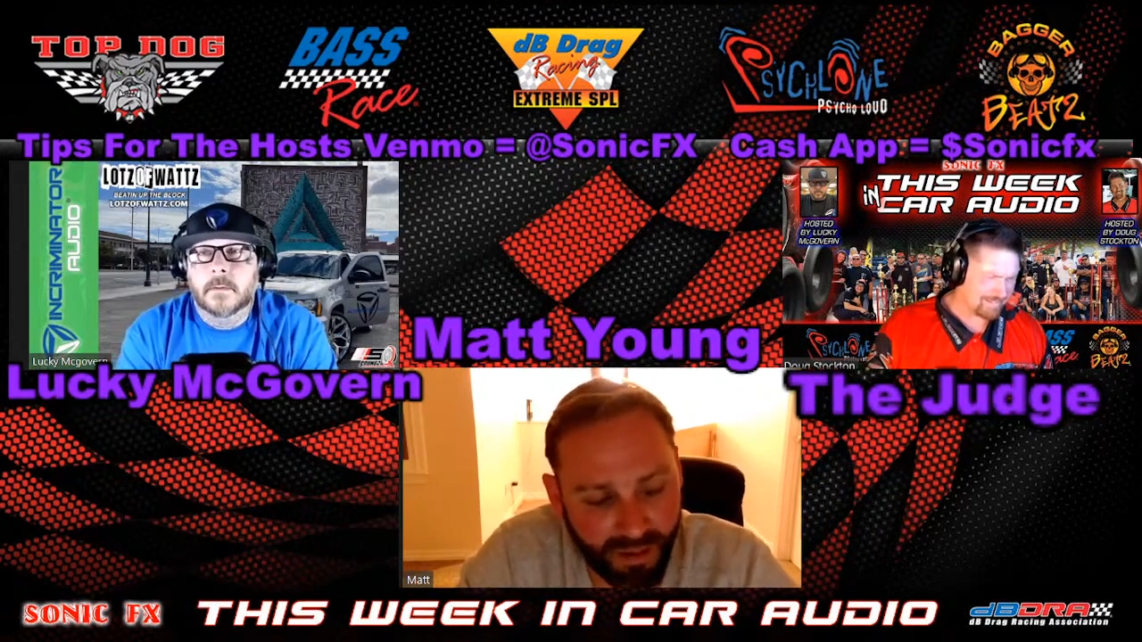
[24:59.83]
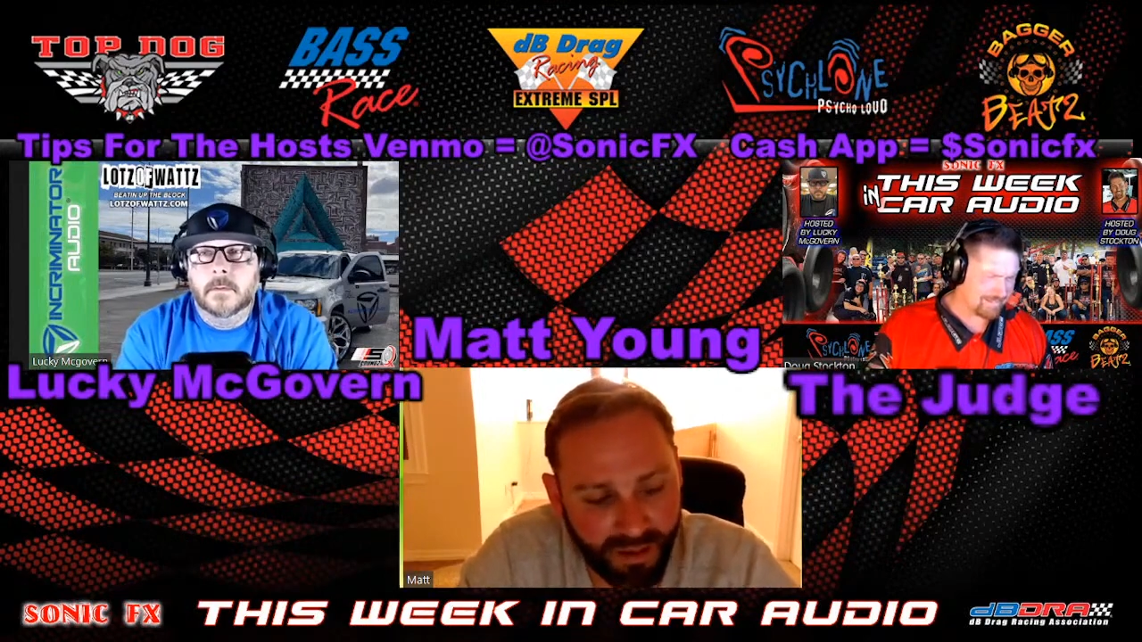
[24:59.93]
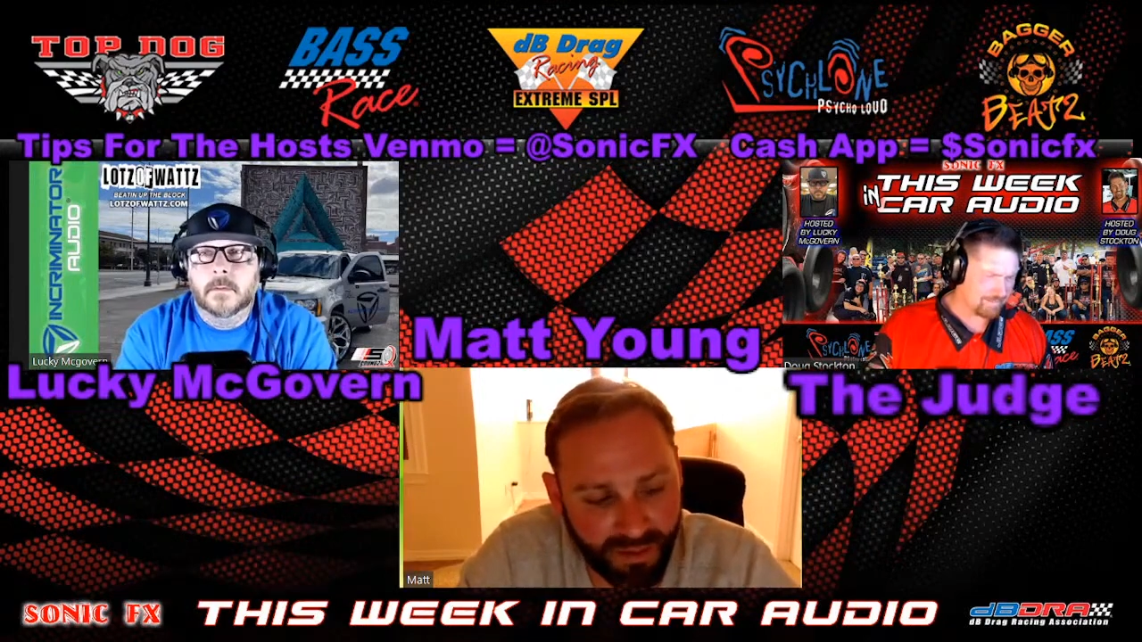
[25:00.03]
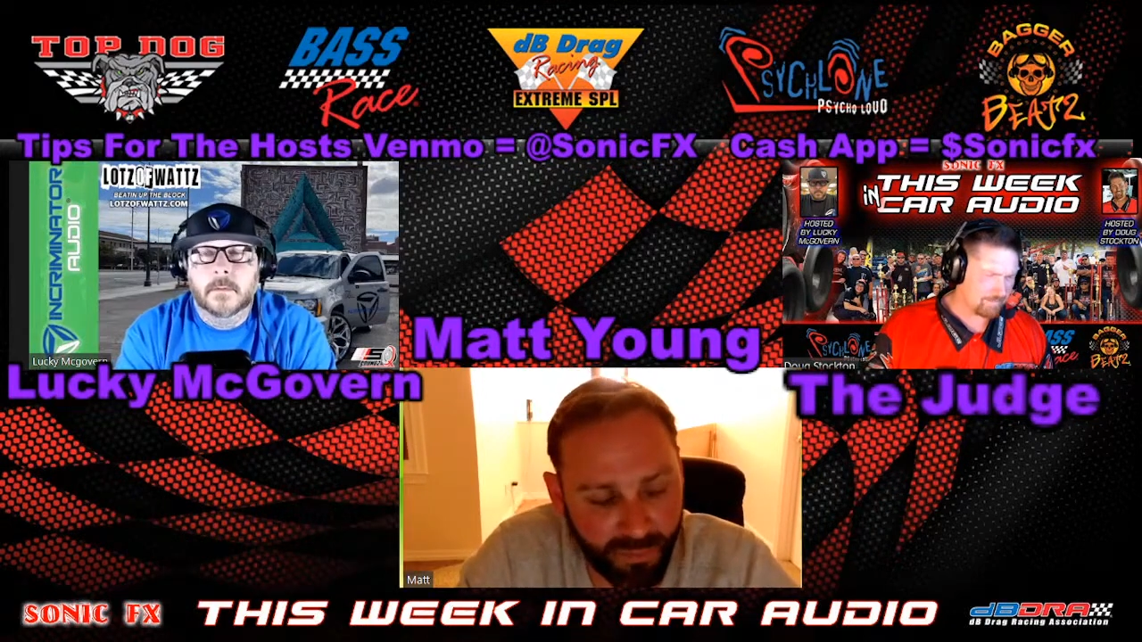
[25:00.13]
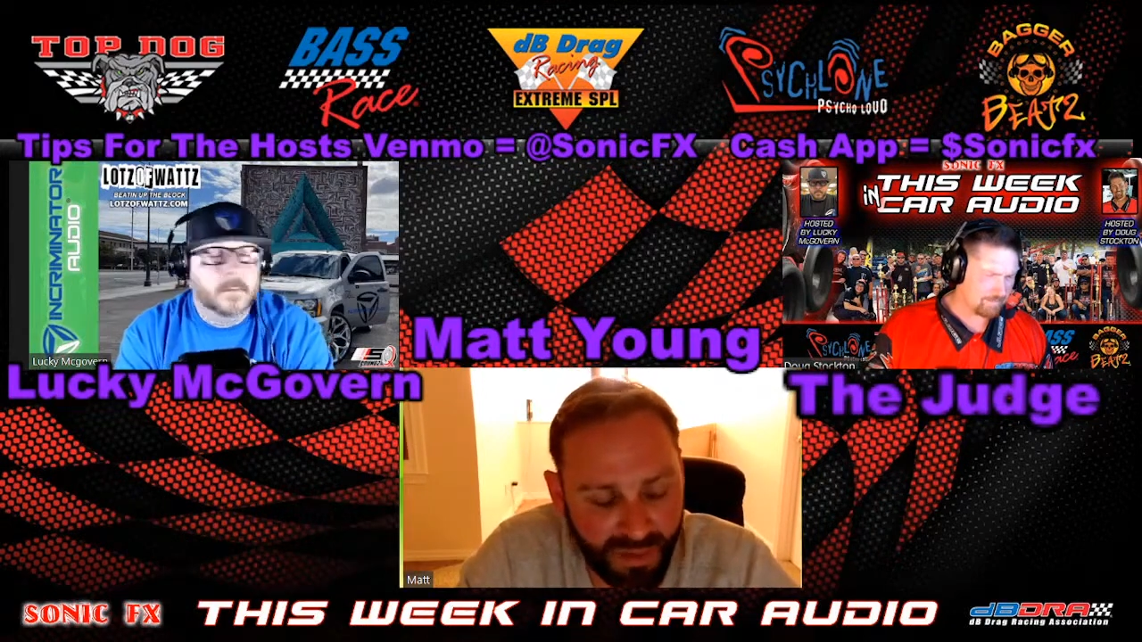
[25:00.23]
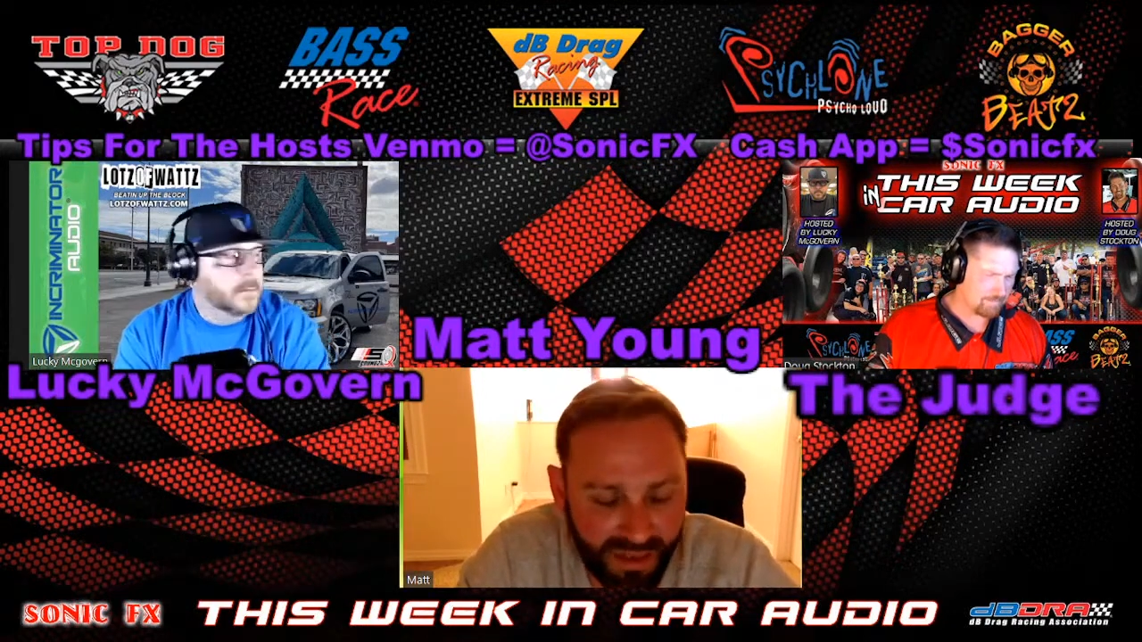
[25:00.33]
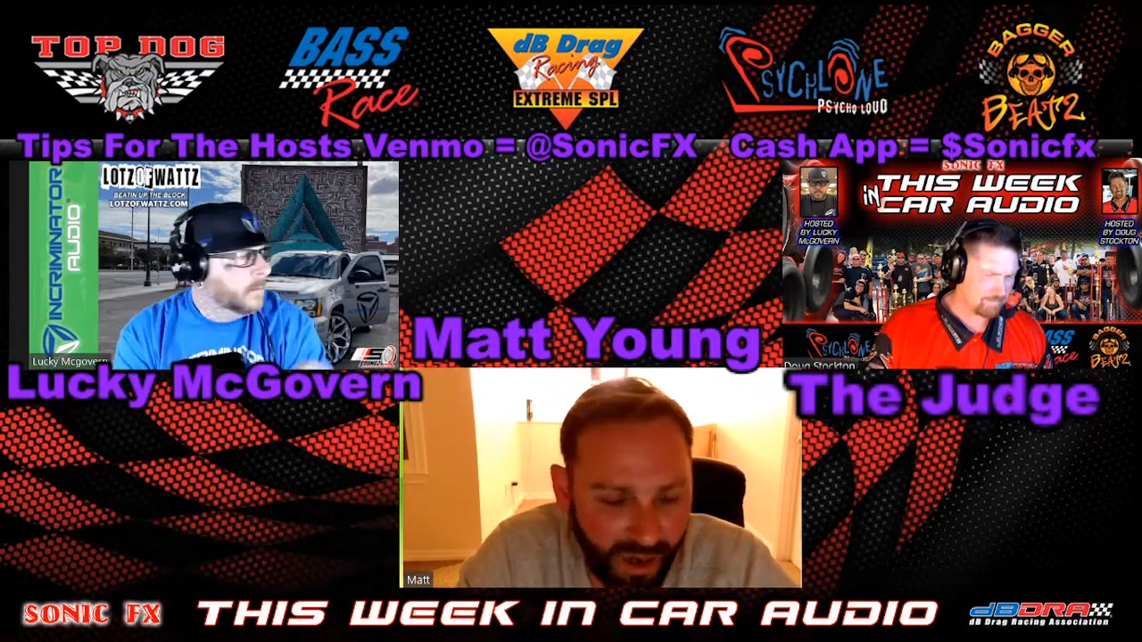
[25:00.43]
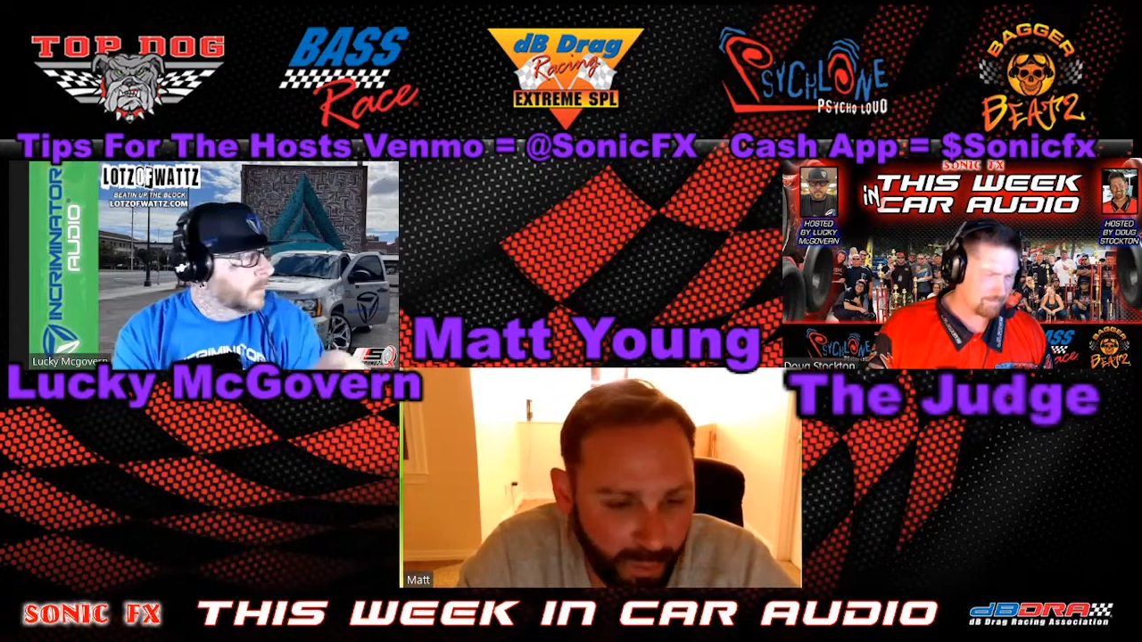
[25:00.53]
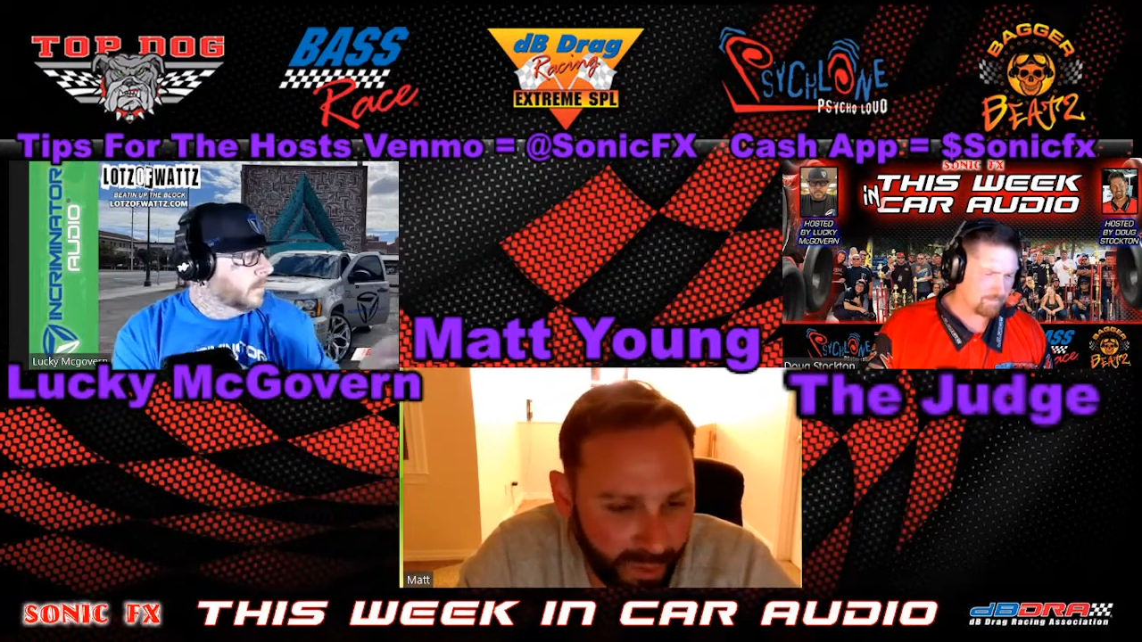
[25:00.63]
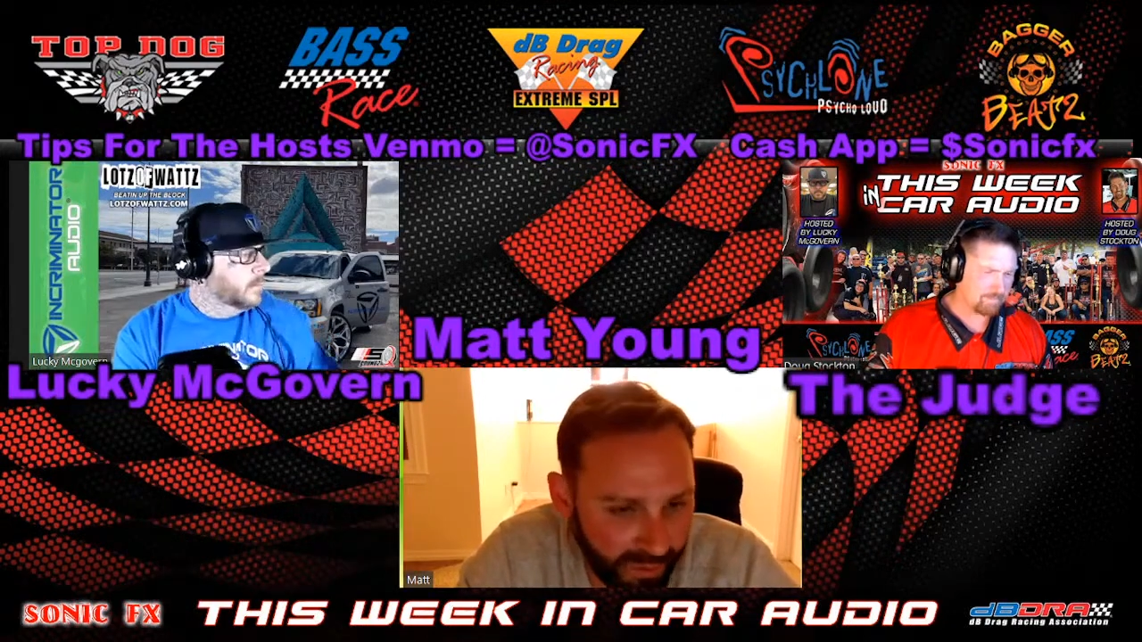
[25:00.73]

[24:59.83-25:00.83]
I think peak output's